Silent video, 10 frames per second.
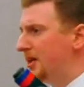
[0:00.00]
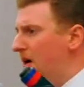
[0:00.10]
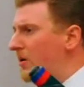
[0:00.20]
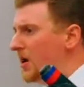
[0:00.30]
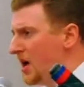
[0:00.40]

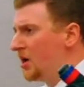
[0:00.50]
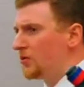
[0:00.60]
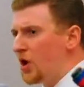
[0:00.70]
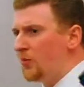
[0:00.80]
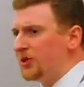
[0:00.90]
how
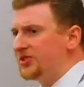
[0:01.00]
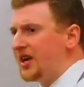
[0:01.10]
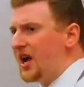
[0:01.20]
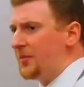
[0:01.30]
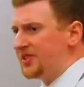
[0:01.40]
Rome was
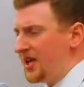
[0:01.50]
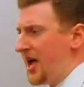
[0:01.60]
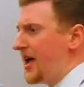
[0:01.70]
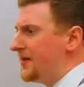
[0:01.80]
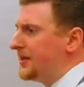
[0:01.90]
set up, as they
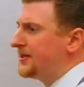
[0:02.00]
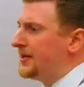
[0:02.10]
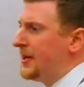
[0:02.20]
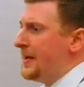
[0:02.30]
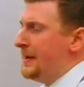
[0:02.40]
had
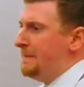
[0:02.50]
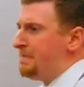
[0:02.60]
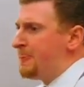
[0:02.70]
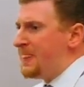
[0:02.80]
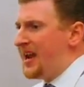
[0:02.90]
this.
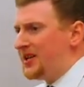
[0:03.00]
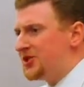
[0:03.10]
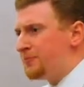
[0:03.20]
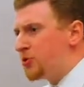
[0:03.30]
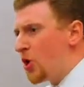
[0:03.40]
And as
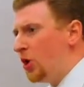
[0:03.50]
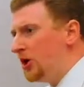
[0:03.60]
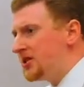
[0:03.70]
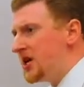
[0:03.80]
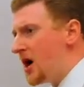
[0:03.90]
the
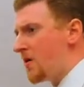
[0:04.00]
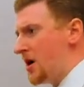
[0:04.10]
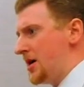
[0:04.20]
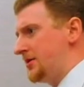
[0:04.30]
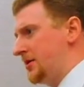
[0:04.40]

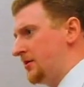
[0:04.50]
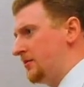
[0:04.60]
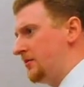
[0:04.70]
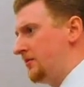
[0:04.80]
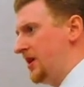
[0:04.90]
proletariat
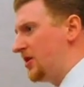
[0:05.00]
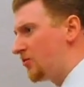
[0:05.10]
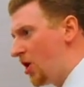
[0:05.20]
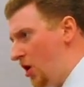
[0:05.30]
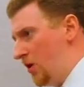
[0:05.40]
in
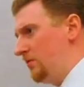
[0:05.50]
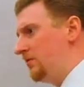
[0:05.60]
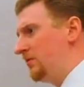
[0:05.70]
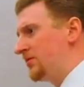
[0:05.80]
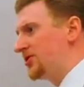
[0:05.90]
Rome
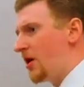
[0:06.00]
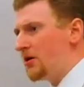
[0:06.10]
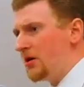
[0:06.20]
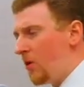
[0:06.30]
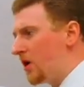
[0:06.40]

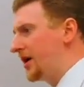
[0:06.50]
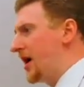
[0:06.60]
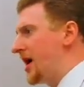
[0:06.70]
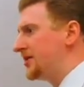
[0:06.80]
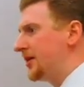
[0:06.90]
started
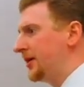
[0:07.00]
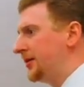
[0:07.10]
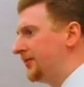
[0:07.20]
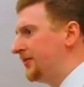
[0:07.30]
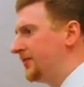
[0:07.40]
organizing
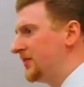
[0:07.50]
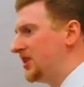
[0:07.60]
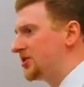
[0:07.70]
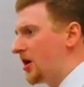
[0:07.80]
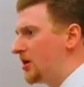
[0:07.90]

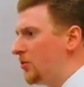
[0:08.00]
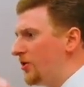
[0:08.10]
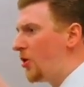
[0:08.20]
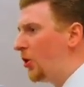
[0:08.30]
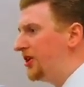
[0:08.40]
and started
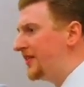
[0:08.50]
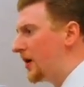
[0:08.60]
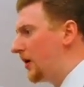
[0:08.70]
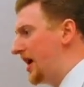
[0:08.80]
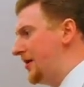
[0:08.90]
withholding
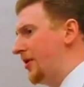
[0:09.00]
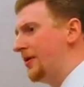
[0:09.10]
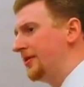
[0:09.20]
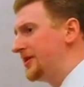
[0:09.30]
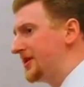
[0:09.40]
their labor
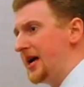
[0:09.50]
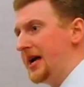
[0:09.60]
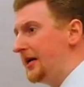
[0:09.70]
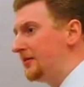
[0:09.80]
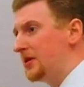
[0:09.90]
and
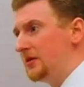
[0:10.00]
saying to